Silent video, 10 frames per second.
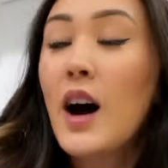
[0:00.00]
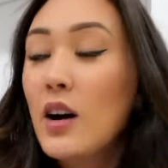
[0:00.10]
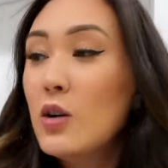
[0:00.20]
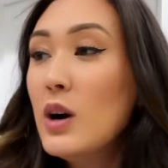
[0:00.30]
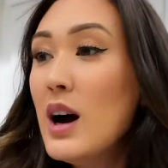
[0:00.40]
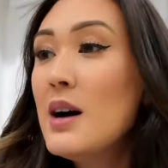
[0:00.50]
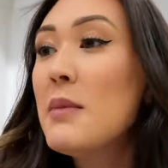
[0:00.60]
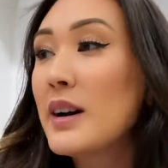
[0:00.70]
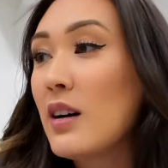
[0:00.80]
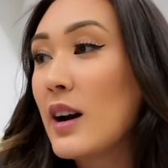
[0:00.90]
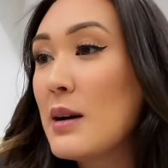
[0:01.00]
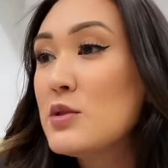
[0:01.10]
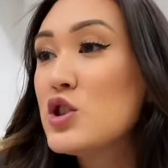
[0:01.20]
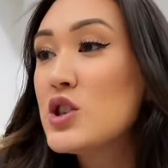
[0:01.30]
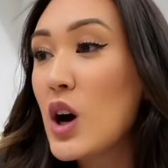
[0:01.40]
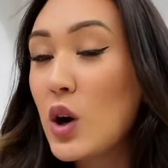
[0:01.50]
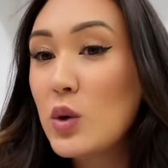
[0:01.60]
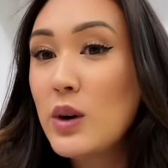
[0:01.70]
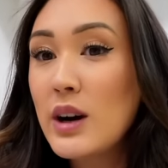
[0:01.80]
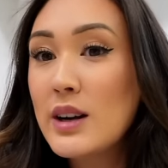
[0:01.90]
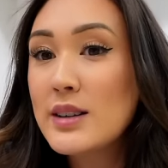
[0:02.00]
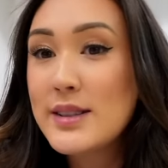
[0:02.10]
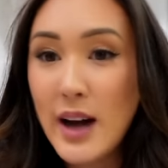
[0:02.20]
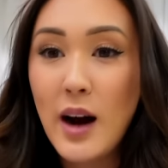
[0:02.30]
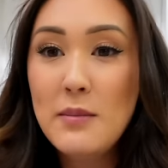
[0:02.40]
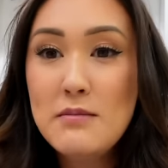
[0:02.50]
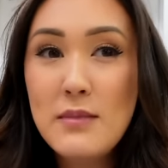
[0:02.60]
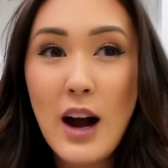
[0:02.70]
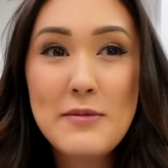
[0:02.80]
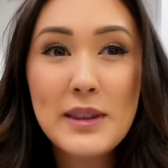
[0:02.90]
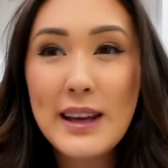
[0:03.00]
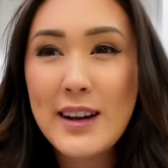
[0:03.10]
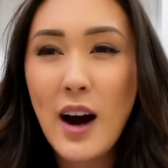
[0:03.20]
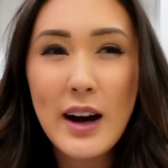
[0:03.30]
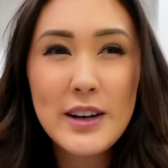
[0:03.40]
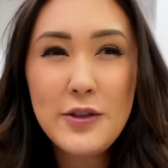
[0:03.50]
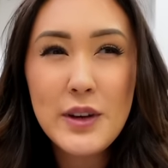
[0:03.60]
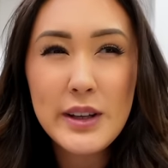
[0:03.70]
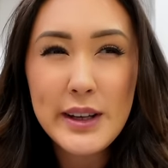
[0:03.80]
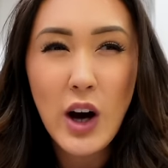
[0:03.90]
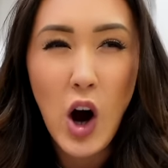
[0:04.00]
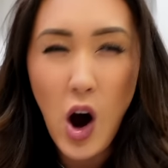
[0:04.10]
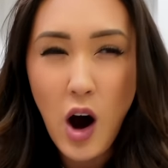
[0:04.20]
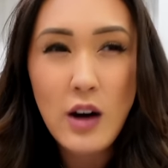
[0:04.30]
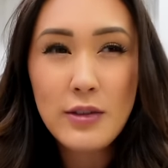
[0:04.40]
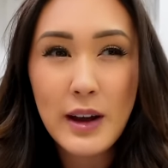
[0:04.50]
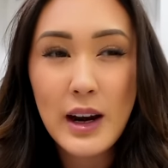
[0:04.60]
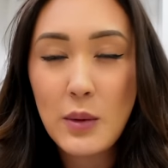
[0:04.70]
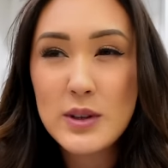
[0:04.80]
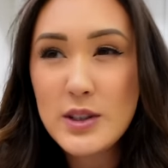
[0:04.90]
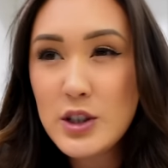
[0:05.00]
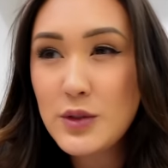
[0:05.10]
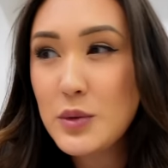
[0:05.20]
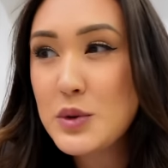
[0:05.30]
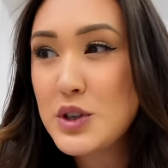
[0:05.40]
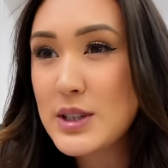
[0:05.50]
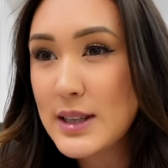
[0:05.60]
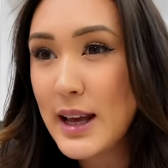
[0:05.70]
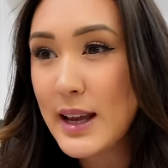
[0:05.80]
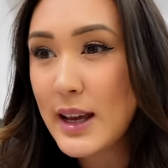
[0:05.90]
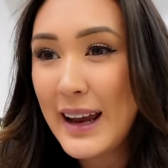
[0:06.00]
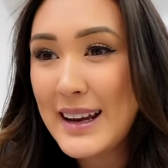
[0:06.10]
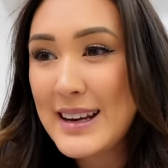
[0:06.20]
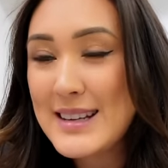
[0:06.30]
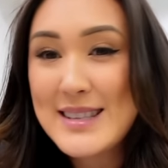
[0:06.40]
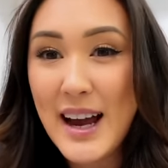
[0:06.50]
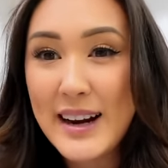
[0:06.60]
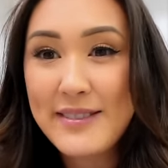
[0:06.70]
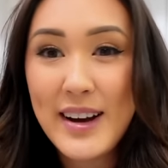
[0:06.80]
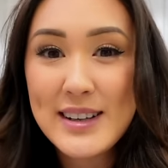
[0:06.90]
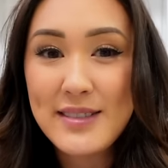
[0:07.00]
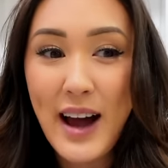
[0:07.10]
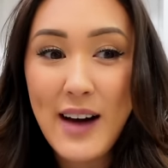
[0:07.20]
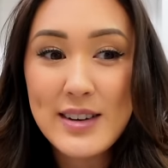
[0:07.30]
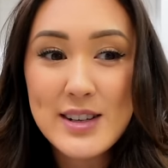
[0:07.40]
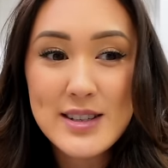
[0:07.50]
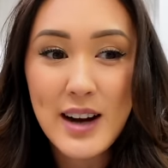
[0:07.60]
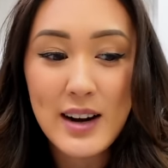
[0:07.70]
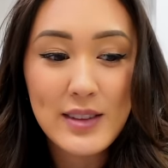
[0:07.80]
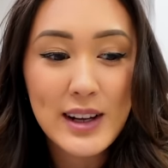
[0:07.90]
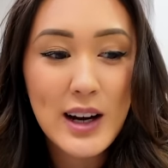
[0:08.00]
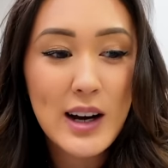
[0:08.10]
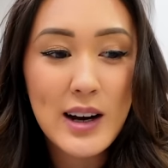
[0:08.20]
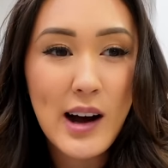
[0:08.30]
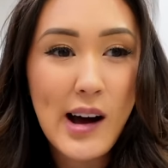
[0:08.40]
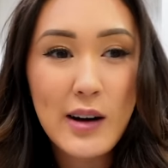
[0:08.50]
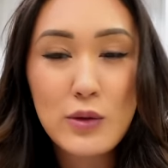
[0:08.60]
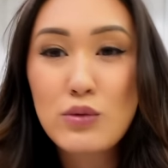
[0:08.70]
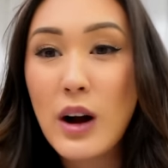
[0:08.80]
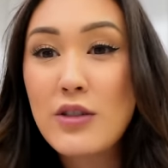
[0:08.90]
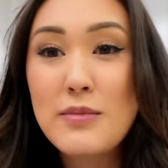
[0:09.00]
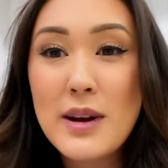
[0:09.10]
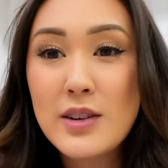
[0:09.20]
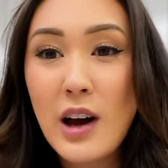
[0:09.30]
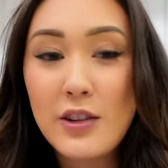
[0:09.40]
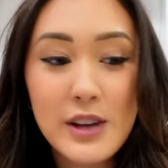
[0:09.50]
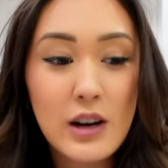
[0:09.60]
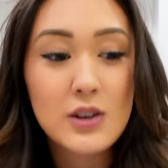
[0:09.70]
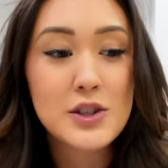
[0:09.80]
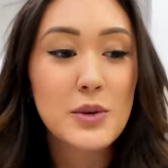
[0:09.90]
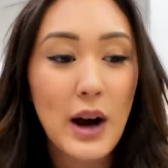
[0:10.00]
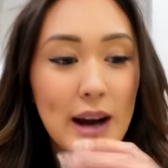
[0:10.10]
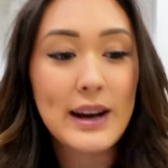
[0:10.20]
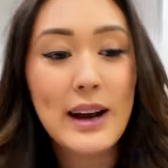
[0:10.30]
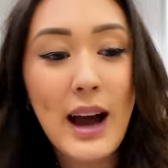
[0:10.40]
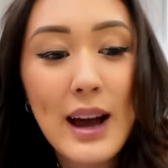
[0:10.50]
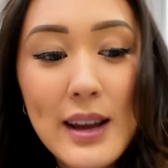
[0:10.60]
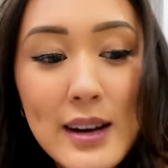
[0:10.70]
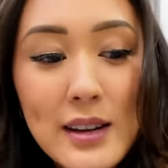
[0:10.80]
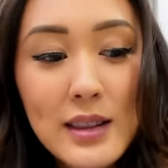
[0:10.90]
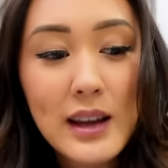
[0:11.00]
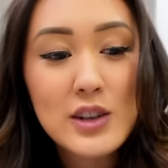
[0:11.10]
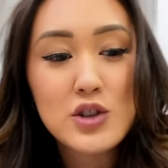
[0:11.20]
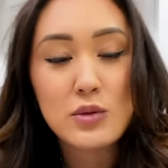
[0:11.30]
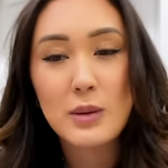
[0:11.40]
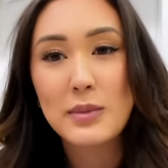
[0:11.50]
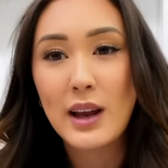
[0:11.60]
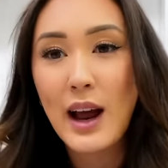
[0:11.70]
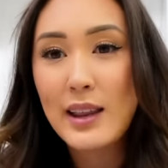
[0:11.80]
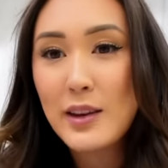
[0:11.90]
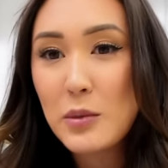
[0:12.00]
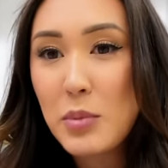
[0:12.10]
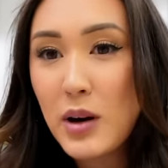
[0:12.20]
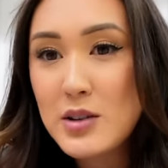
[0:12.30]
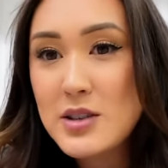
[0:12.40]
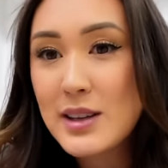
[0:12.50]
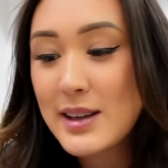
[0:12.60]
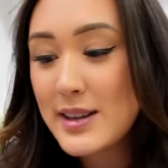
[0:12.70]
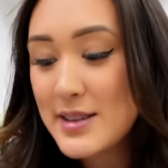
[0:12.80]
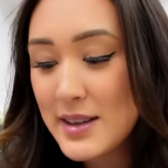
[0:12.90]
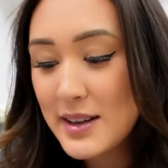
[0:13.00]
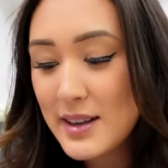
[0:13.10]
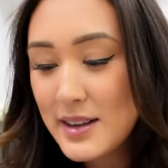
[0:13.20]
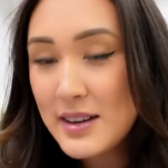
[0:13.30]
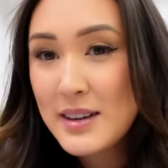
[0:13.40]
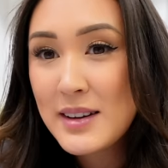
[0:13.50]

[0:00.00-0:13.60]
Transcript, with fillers: Oh my God, I'm so dumb. I've been like kind of feeling off, and I wasn't sure if it was just like a side effect of having just kind of like a rough mental health day. Also, I had like shrimp that had little parsley's in it